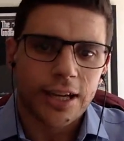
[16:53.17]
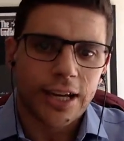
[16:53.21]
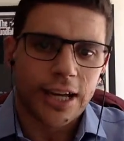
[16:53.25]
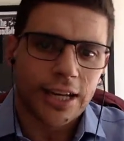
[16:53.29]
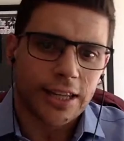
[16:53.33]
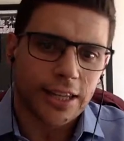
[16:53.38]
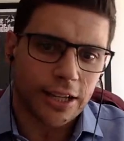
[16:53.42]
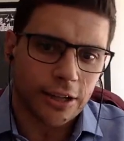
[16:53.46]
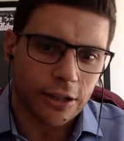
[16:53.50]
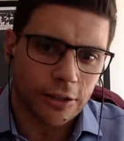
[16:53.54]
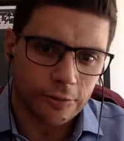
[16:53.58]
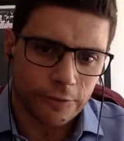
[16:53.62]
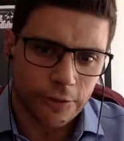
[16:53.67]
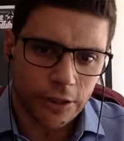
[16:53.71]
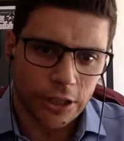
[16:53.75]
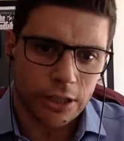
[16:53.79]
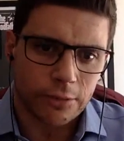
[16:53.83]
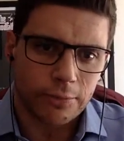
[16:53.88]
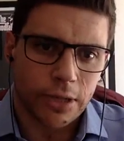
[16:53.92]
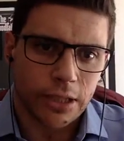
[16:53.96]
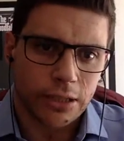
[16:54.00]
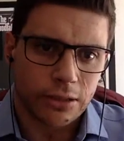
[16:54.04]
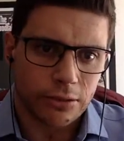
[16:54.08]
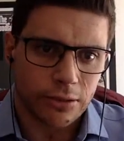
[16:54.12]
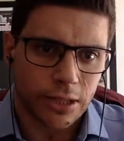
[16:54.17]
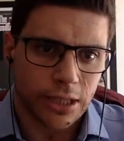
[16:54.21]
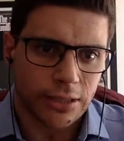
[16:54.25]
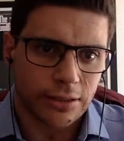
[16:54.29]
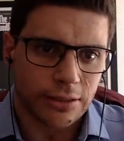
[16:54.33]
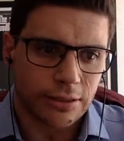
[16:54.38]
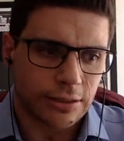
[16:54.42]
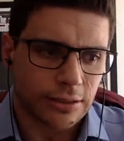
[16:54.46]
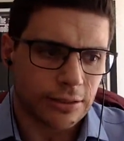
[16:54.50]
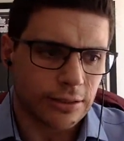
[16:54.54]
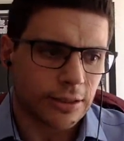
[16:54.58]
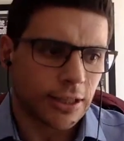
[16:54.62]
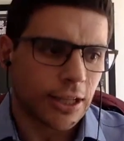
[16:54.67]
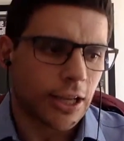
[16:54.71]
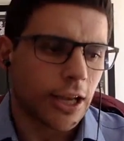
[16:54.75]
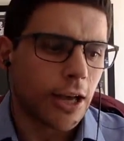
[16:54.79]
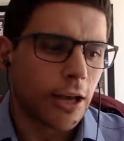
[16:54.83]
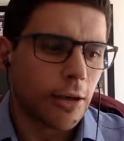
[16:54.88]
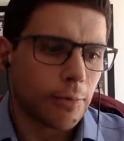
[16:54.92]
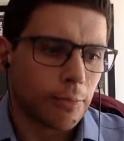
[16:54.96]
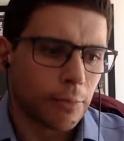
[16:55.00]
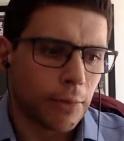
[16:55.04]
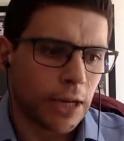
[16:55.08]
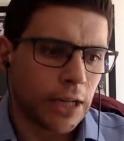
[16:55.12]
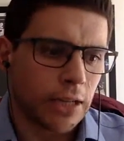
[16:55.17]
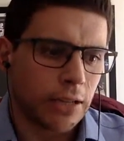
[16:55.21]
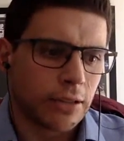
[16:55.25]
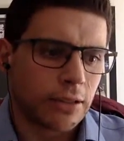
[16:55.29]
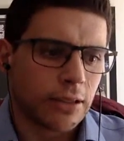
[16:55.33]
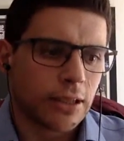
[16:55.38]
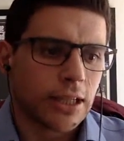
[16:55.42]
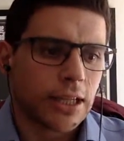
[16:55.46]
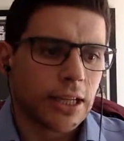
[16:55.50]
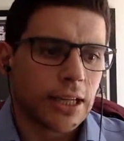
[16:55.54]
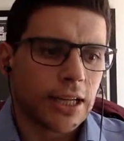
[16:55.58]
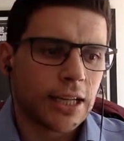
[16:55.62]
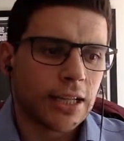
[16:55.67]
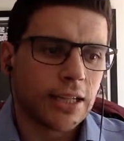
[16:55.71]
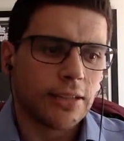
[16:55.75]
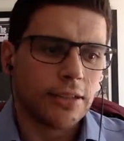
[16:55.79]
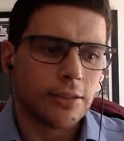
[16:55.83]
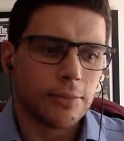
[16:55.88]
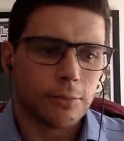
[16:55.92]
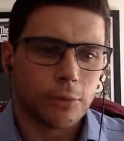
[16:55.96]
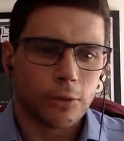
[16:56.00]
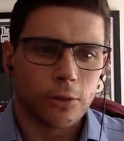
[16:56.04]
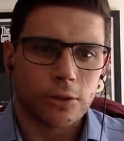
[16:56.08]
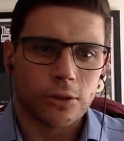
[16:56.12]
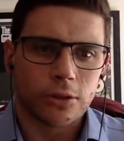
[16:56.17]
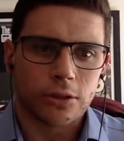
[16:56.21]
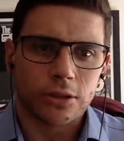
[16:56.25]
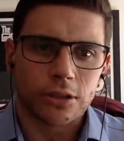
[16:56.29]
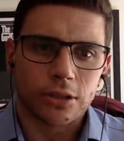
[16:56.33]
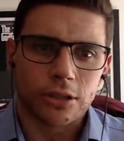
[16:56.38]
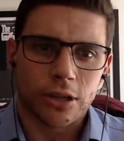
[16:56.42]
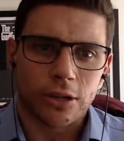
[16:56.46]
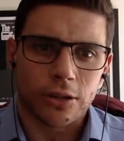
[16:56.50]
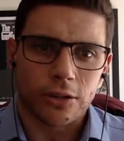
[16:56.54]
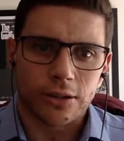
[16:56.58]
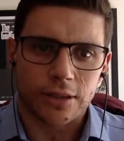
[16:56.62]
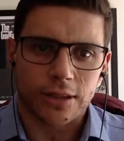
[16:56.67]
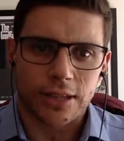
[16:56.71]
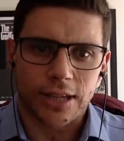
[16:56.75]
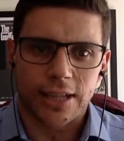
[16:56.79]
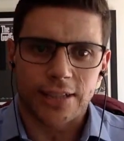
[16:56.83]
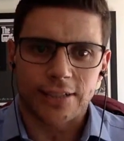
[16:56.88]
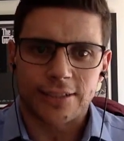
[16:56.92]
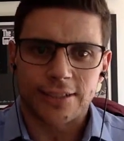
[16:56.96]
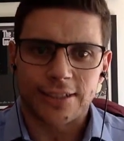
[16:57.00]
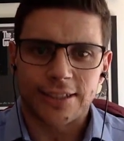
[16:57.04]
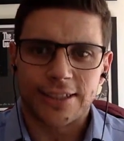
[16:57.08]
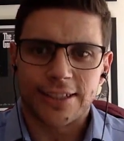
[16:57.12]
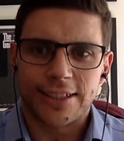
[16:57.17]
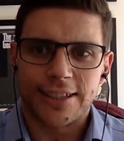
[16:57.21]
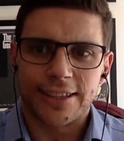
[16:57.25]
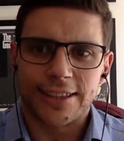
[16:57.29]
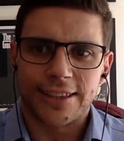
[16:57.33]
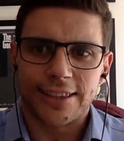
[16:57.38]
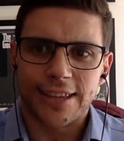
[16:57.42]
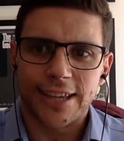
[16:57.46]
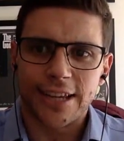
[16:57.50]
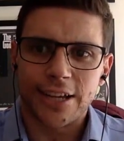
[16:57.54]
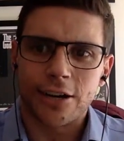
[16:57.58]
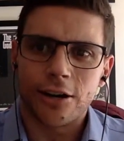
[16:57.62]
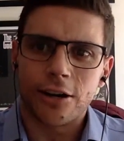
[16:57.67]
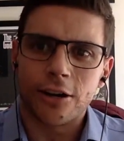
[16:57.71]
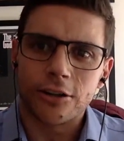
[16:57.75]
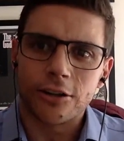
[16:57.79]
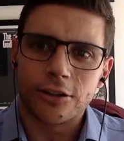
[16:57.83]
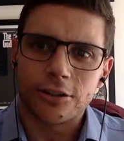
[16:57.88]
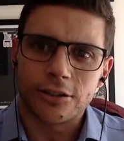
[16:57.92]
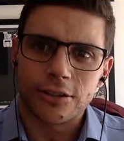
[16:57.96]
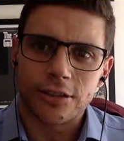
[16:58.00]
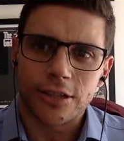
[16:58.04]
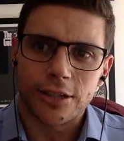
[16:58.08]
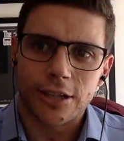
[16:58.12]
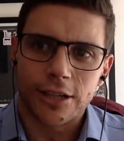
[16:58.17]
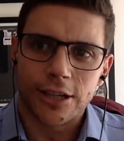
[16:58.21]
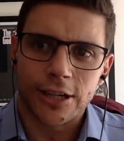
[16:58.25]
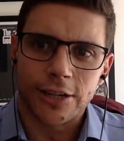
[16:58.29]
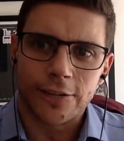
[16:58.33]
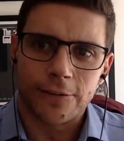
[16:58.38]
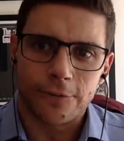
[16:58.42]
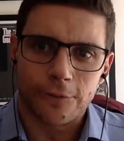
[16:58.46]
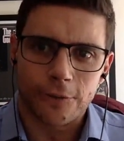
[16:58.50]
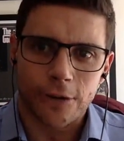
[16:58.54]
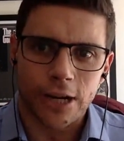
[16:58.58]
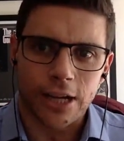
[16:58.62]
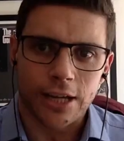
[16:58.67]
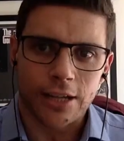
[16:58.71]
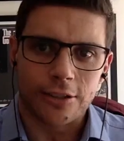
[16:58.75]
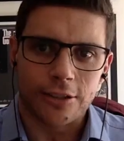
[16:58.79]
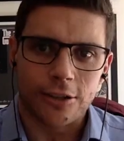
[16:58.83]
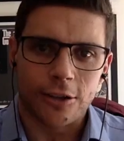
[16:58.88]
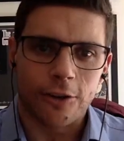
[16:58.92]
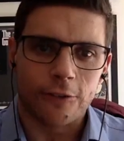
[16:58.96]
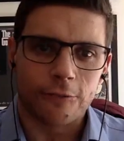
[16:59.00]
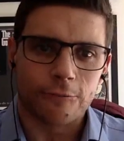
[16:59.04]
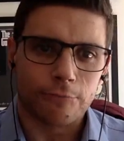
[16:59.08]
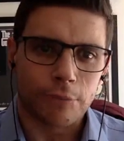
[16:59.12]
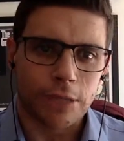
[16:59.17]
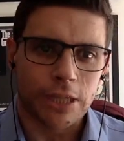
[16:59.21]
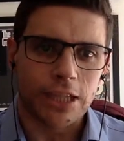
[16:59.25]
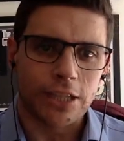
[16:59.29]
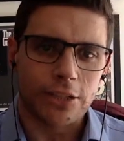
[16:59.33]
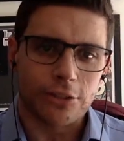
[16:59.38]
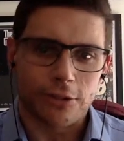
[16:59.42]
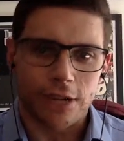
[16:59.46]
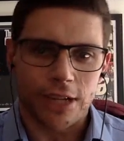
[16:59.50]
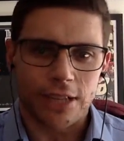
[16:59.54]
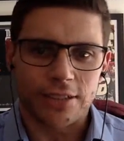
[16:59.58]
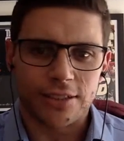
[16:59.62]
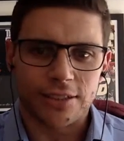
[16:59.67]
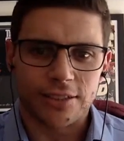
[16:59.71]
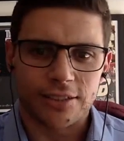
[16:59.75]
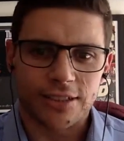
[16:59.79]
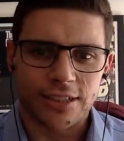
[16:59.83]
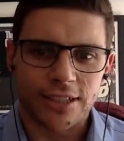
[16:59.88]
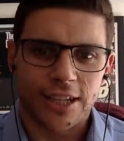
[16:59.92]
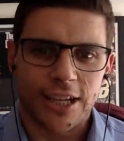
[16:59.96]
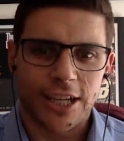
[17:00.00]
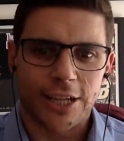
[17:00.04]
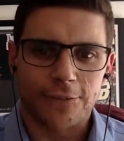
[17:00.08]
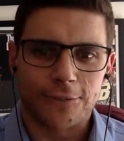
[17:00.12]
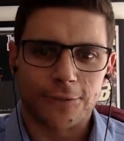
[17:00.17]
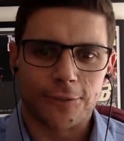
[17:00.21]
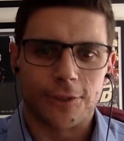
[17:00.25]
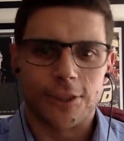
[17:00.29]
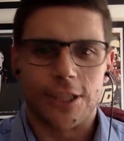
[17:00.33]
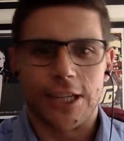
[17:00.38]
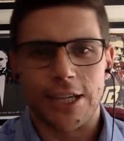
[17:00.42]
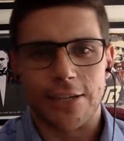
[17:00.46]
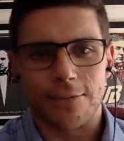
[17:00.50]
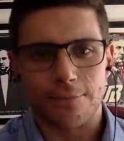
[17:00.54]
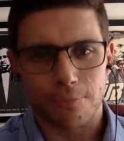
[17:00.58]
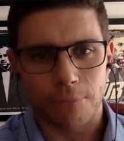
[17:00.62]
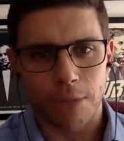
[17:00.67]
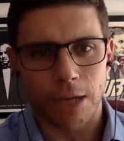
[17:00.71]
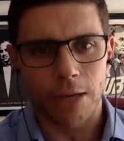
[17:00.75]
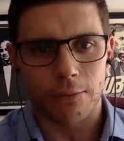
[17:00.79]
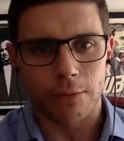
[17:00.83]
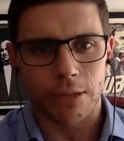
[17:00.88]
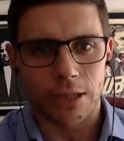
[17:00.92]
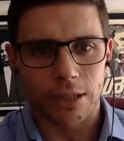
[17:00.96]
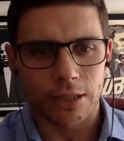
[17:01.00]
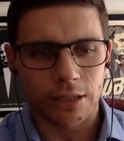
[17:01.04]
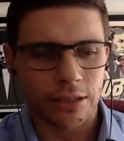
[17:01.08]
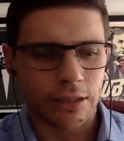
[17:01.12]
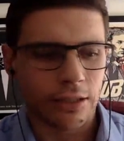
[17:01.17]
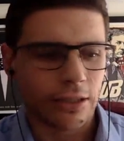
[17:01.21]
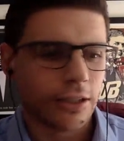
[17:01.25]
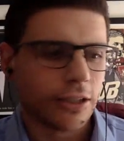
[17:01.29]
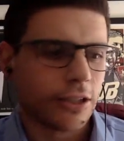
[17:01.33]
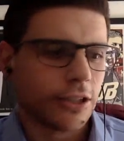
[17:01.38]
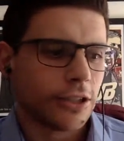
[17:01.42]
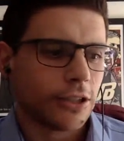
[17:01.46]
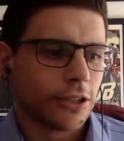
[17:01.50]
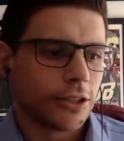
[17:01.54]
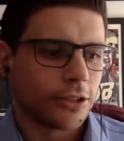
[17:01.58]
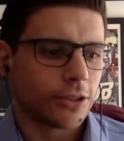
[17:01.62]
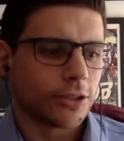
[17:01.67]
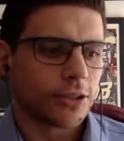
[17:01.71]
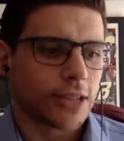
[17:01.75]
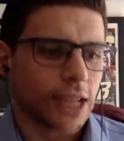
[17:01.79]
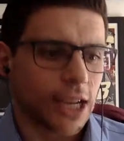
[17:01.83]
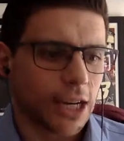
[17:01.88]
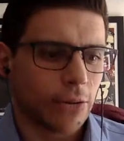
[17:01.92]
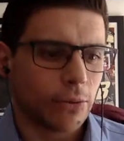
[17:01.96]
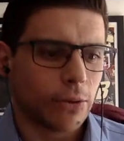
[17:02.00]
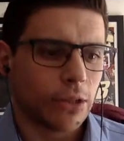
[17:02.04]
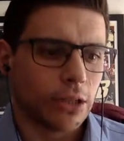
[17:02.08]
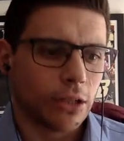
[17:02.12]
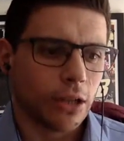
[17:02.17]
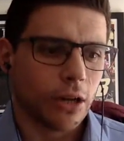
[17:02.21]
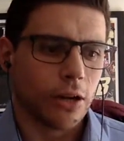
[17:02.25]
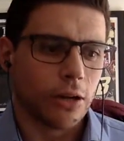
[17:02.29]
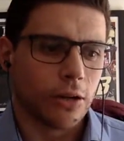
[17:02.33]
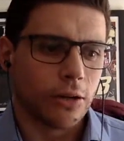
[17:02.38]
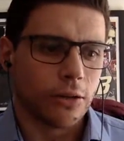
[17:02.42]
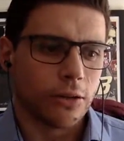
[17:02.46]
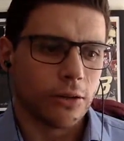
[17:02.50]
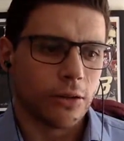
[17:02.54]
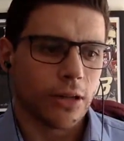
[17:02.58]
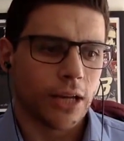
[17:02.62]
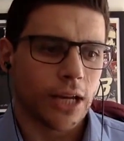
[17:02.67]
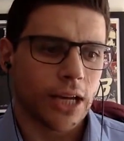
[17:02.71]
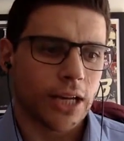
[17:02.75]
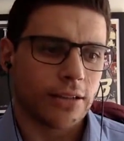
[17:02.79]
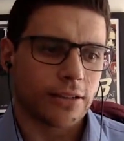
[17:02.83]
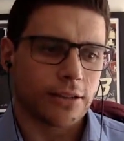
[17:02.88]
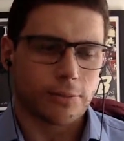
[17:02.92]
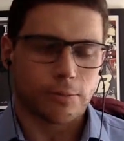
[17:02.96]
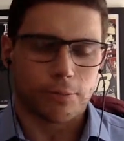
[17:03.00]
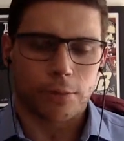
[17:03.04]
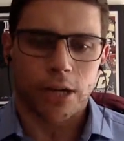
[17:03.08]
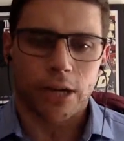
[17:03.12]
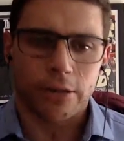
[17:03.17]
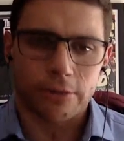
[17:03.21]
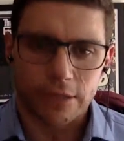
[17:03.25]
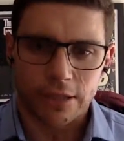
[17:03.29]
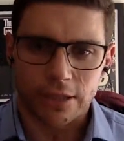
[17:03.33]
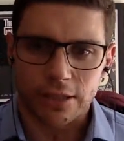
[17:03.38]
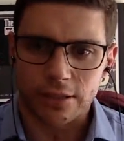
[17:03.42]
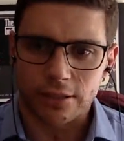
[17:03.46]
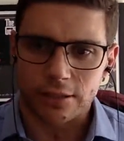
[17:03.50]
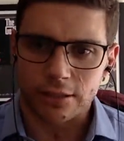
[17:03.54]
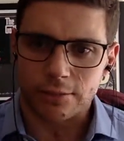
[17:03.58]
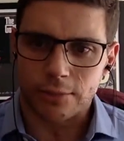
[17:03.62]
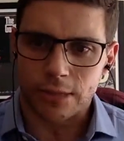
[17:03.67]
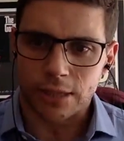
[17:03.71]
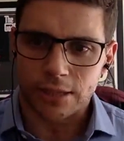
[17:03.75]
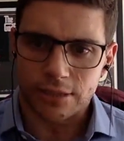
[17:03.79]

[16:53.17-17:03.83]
and they are very much racist. But it is important to note that they aren't afraid of being racist and hateful in public. So now we know, as a private citizen